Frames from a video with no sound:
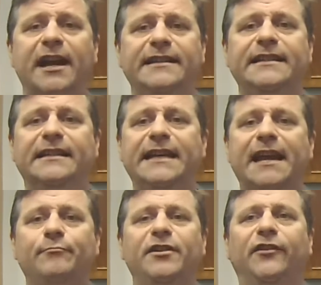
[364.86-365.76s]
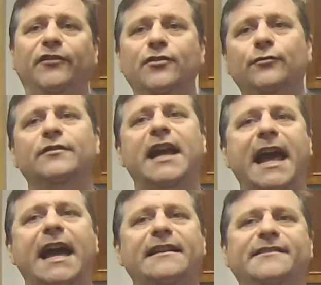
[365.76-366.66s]
idea yet because Newton
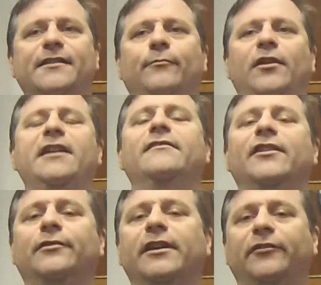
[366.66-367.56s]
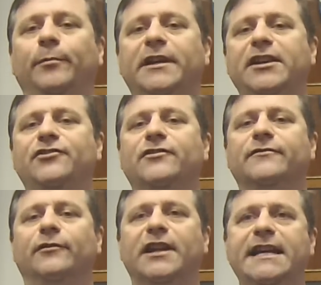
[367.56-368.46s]
had some kind of other explanations
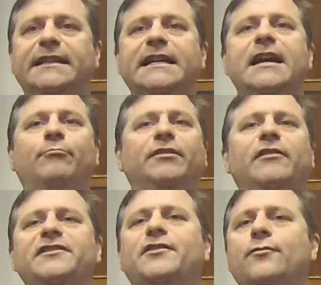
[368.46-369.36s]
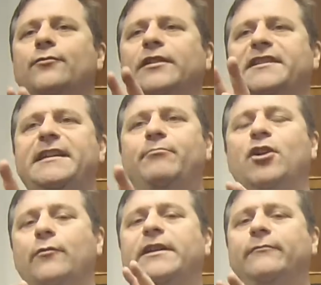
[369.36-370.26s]
for light. But let's go, let's keep
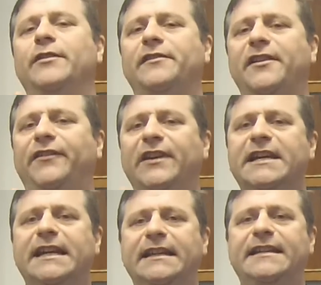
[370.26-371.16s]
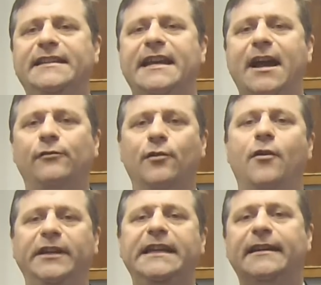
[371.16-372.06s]
going with this and see how
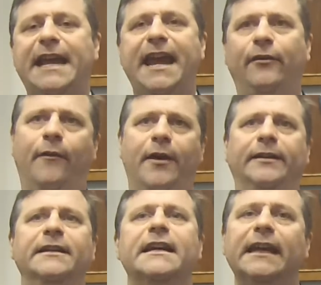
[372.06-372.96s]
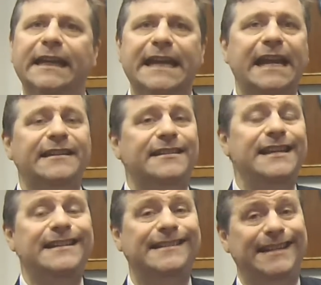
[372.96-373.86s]
long he can hang on. In
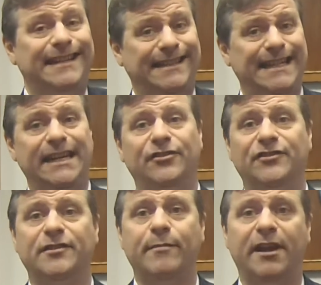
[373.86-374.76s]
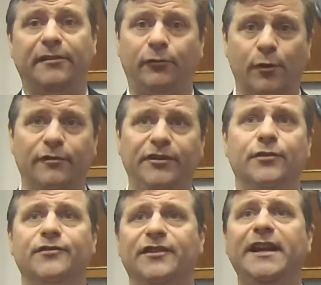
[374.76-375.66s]
1816, just about 12
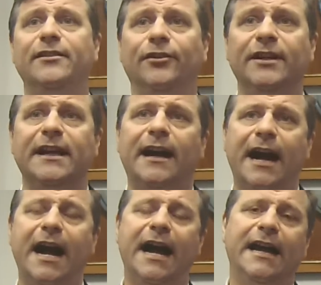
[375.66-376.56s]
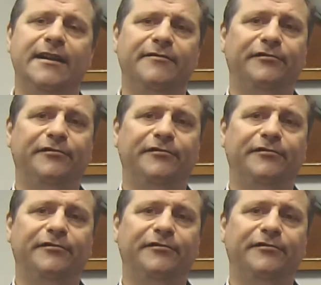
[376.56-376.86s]
years later, uh,